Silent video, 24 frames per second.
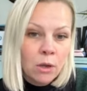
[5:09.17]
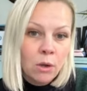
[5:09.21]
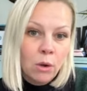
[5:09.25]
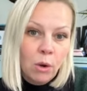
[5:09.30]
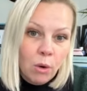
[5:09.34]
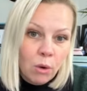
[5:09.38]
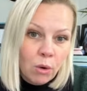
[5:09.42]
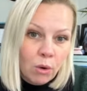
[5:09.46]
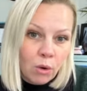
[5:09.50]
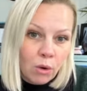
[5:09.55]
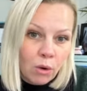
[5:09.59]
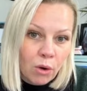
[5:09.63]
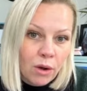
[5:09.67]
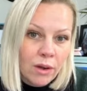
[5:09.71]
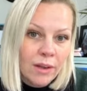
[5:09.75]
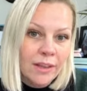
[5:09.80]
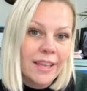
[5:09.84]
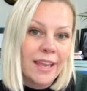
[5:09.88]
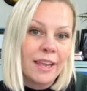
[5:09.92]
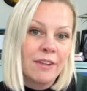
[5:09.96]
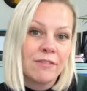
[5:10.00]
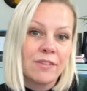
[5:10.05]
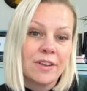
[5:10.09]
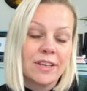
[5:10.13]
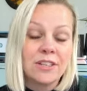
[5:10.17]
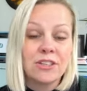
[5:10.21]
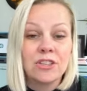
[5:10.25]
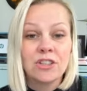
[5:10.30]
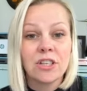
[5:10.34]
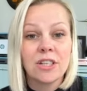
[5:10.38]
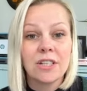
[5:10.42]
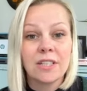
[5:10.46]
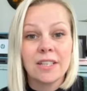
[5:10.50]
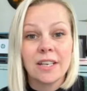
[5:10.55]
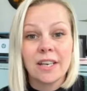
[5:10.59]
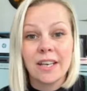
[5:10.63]
Or if
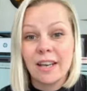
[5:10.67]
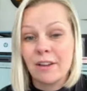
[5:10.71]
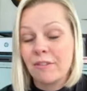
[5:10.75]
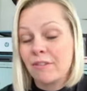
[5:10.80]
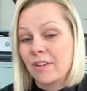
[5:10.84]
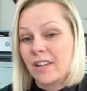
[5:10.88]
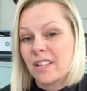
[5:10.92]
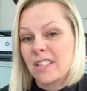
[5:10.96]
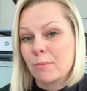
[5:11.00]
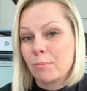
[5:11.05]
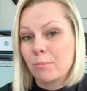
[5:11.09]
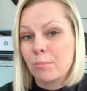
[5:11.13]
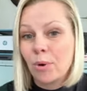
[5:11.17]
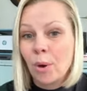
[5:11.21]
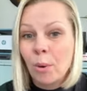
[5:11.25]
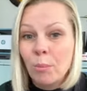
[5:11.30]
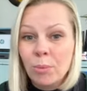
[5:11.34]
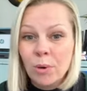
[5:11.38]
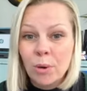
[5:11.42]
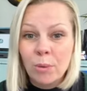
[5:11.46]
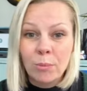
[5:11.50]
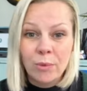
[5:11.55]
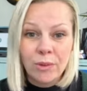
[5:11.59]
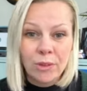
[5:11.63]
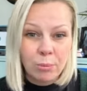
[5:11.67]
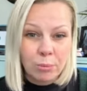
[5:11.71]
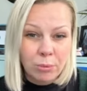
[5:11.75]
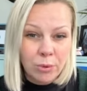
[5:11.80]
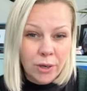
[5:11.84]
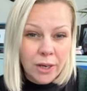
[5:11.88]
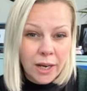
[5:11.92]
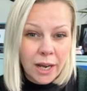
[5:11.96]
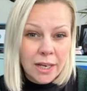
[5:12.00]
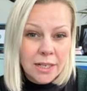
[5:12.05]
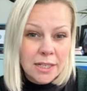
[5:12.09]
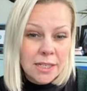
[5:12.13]
it's a problem with the
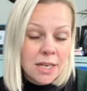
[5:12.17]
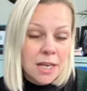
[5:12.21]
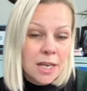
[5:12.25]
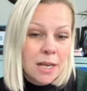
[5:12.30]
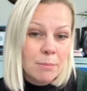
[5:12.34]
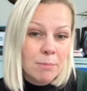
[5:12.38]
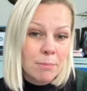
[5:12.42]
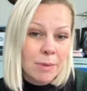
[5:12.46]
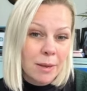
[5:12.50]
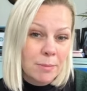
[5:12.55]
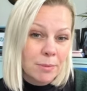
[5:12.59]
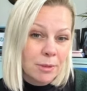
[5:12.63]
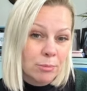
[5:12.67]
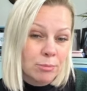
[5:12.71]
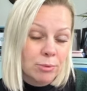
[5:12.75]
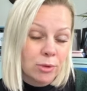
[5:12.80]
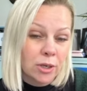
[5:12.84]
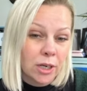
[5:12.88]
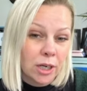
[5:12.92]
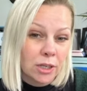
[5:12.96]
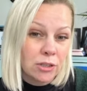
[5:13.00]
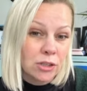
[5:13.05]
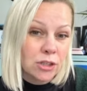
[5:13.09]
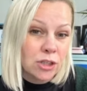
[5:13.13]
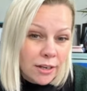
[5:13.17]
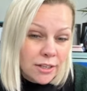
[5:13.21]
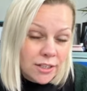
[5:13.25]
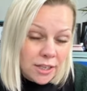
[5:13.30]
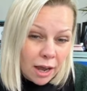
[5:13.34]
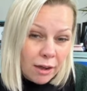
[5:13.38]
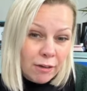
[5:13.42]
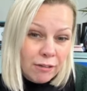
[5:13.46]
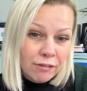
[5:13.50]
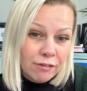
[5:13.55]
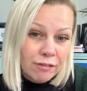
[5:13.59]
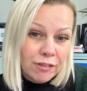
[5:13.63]
product, maybe the product's too
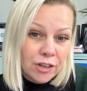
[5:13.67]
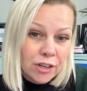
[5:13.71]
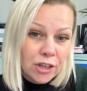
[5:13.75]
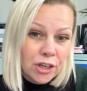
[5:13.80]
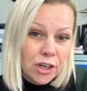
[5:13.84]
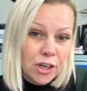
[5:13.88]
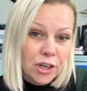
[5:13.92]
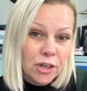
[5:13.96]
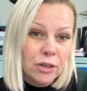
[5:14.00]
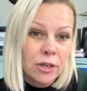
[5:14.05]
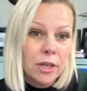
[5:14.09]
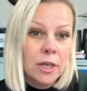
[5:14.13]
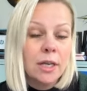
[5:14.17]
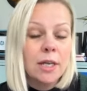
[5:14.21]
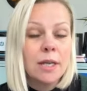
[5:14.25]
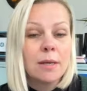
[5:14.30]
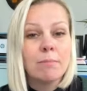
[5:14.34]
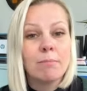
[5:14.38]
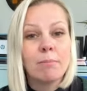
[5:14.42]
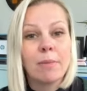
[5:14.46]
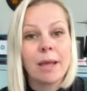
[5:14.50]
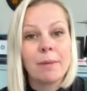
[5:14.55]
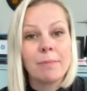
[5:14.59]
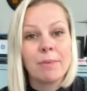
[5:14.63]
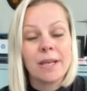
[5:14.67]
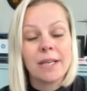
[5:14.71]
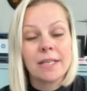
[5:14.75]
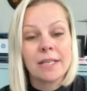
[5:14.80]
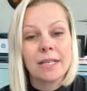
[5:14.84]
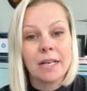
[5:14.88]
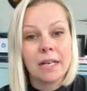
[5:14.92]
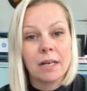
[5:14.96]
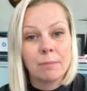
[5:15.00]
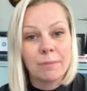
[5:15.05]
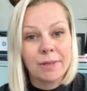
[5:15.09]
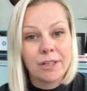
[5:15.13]
tough for you, maybe it's
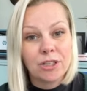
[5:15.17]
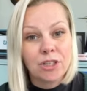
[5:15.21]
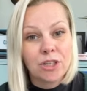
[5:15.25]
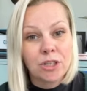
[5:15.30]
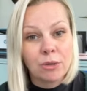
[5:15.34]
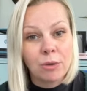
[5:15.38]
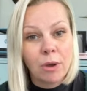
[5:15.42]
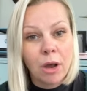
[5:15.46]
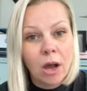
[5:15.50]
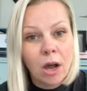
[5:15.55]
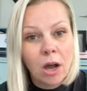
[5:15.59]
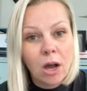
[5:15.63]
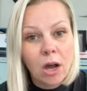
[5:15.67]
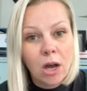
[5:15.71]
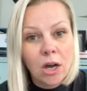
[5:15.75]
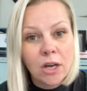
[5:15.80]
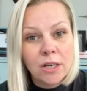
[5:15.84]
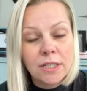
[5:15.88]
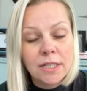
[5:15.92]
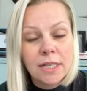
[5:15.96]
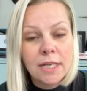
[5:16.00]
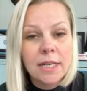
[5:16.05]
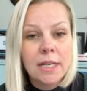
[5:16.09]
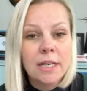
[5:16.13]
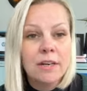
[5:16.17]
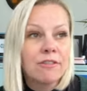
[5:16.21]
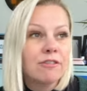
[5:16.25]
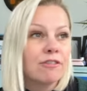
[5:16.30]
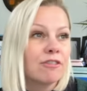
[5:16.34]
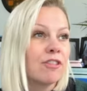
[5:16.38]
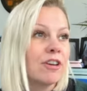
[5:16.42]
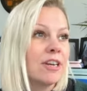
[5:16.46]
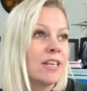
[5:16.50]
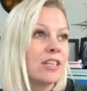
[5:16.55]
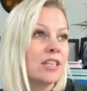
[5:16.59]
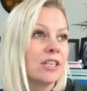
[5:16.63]
a little bit too hard.
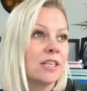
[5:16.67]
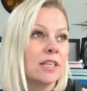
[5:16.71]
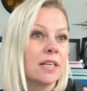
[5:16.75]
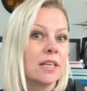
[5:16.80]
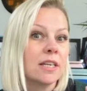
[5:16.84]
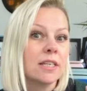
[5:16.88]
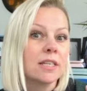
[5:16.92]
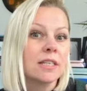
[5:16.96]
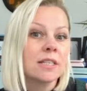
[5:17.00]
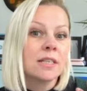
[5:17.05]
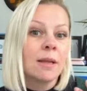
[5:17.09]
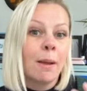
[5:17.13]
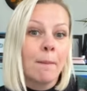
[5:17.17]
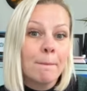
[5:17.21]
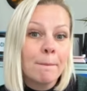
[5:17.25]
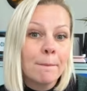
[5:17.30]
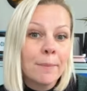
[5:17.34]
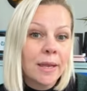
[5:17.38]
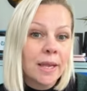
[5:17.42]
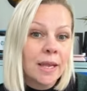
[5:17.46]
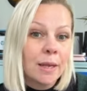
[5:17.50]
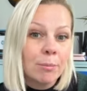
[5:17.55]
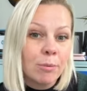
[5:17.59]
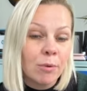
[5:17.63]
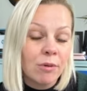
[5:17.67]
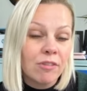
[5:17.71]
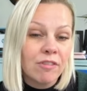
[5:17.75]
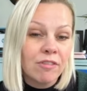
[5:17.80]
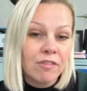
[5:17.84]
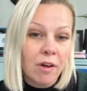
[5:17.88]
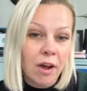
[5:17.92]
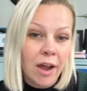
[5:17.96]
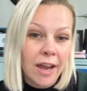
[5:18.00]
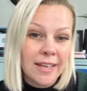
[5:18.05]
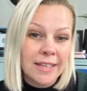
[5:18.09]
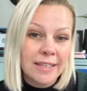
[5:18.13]
For instance, some people
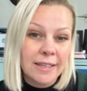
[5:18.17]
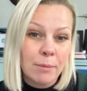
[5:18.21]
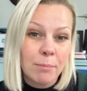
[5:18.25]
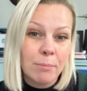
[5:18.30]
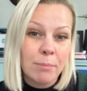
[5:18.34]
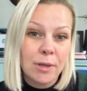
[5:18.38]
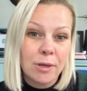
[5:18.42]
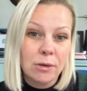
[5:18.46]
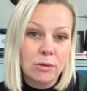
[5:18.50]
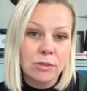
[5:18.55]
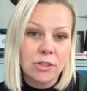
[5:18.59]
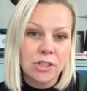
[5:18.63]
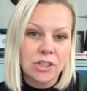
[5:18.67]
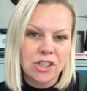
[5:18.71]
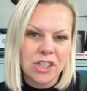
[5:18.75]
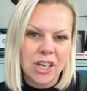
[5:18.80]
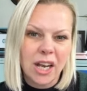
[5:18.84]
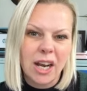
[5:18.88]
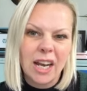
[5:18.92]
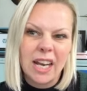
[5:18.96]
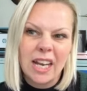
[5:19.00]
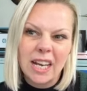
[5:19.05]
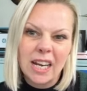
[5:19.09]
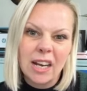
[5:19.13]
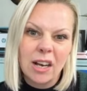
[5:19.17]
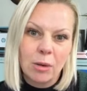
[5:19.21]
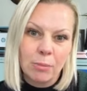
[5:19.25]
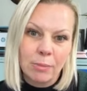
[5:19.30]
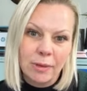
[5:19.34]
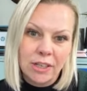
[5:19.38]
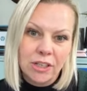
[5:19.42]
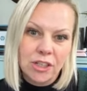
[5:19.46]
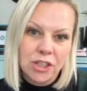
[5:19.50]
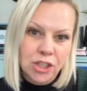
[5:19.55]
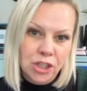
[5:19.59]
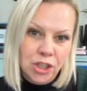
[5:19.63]
find the builder gel a little
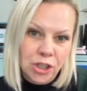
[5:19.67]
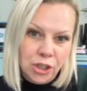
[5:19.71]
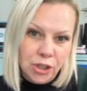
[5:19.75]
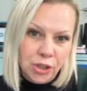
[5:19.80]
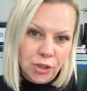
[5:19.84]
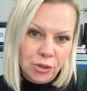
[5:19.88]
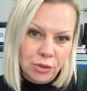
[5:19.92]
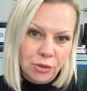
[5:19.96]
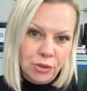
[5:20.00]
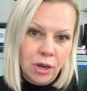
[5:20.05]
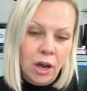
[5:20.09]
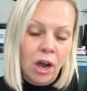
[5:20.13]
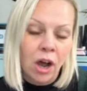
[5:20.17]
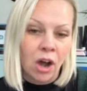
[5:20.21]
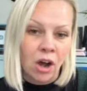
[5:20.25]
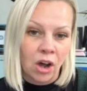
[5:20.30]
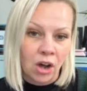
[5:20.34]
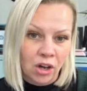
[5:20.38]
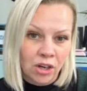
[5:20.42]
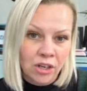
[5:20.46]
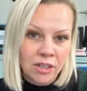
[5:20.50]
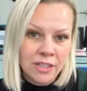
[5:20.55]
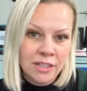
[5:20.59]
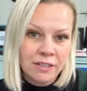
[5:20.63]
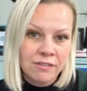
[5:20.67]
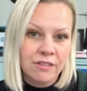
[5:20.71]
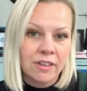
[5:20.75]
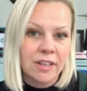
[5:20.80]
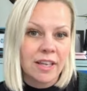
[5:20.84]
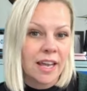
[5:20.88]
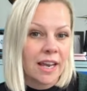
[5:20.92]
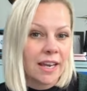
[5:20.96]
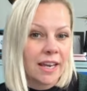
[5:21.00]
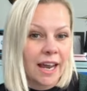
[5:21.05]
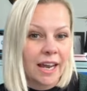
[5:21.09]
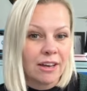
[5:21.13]
bit too hard for
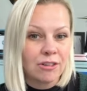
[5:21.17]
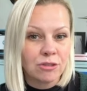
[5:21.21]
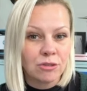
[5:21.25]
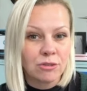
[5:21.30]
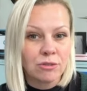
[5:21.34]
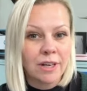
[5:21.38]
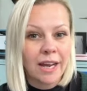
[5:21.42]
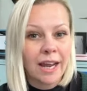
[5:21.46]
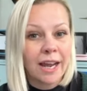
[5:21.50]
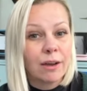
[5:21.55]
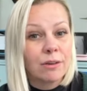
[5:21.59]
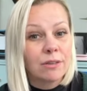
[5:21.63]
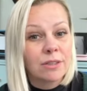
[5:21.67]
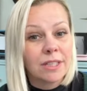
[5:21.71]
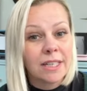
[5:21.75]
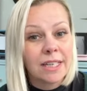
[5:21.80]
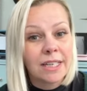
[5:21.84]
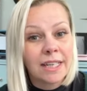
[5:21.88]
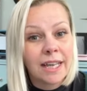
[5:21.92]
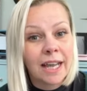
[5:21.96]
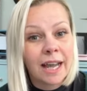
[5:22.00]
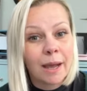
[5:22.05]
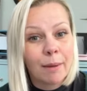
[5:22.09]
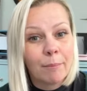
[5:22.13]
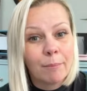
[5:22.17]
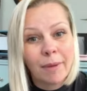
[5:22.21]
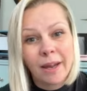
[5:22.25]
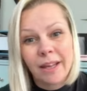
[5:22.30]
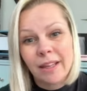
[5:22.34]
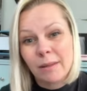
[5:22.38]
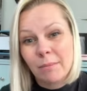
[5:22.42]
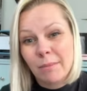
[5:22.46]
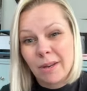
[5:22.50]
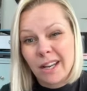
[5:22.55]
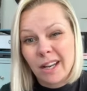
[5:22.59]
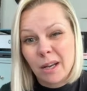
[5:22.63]
their natural nails, and it can make
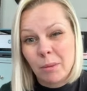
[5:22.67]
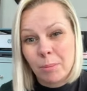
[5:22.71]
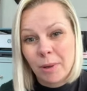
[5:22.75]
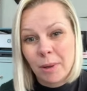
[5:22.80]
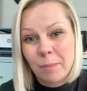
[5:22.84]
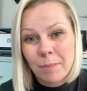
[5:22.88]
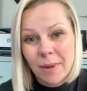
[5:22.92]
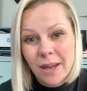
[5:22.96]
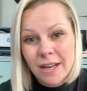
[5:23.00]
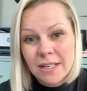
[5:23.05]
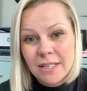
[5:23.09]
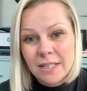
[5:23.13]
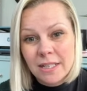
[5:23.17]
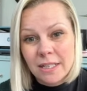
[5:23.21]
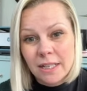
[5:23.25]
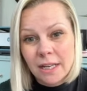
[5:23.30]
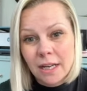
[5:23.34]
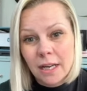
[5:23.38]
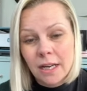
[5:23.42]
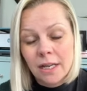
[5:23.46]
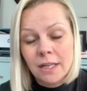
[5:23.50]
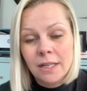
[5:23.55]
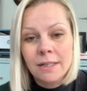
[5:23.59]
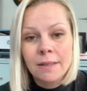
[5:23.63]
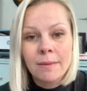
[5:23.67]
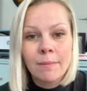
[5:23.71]
them a little bit bendier.